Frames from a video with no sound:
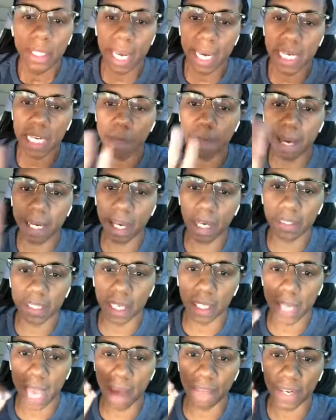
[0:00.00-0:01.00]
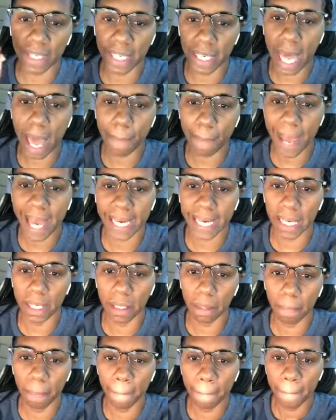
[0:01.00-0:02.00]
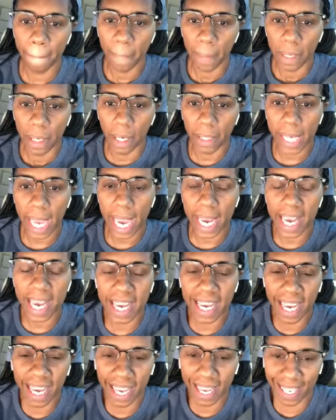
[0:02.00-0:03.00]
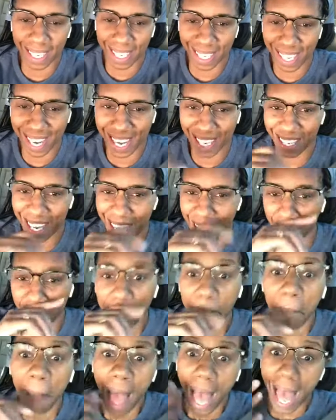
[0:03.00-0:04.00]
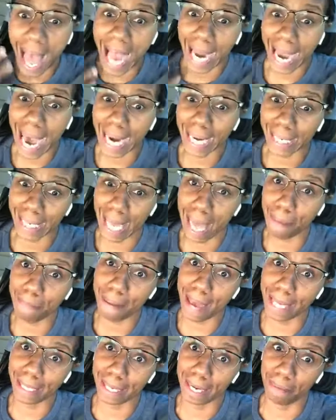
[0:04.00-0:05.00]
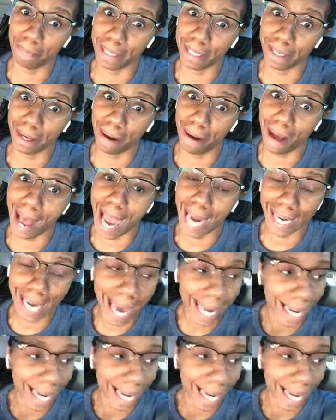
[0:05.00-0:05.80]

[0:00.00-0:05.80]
Anybody else have a clap back in them? Okay. I got a clap back in me, y'all. I